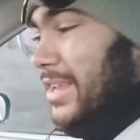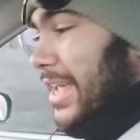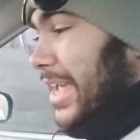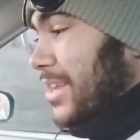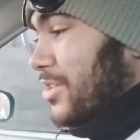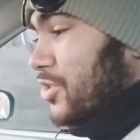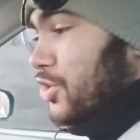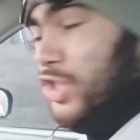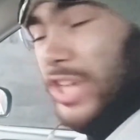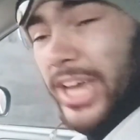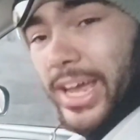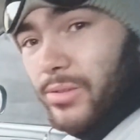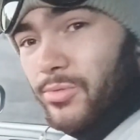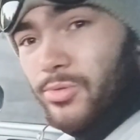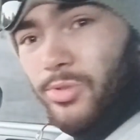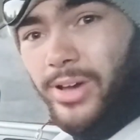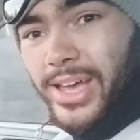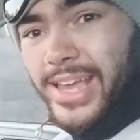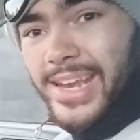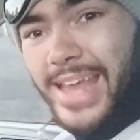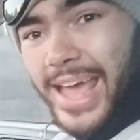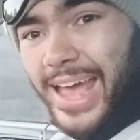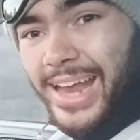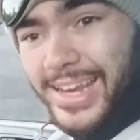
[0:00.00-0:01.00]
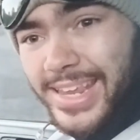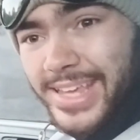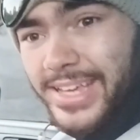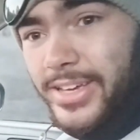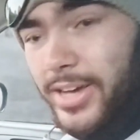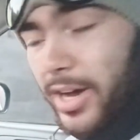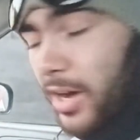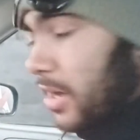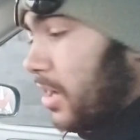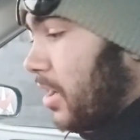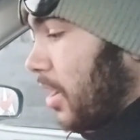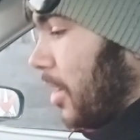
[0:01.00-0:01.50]
in general, in any
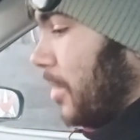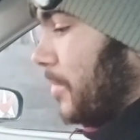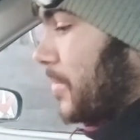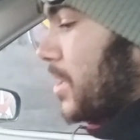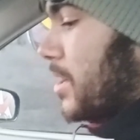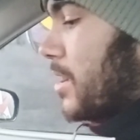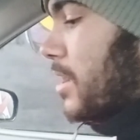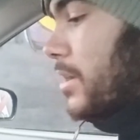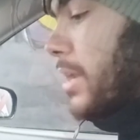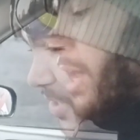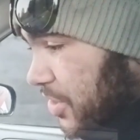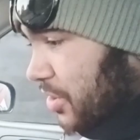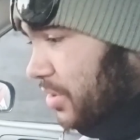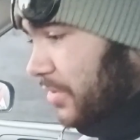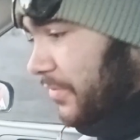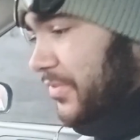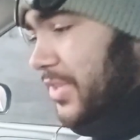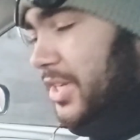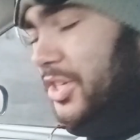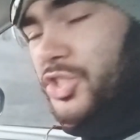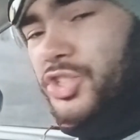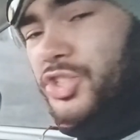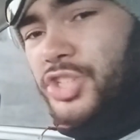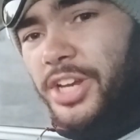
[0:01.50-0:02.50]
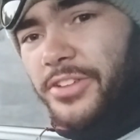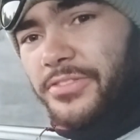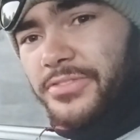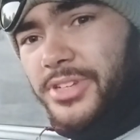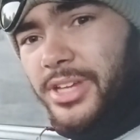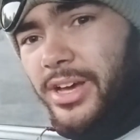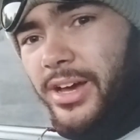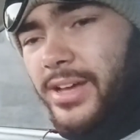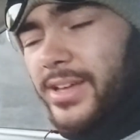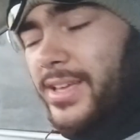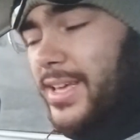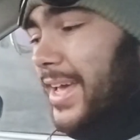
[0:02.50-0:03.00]
car. The position of this
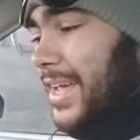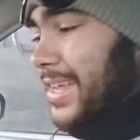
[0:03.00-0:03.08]
shifter